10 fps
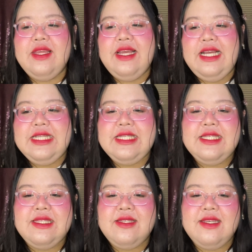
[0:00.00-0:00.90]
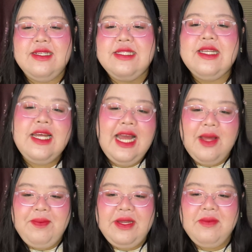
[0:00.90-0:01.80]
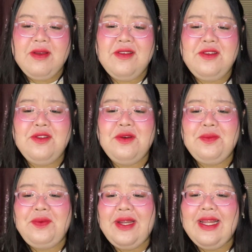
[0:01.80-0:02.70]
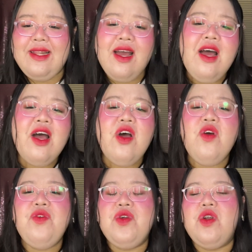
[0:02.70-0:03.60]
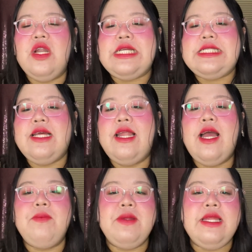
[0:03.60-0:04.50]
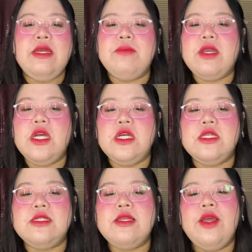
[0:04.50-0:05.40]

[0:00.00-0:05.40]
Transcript: it's not happening because you don't pray enough, or it's not happening because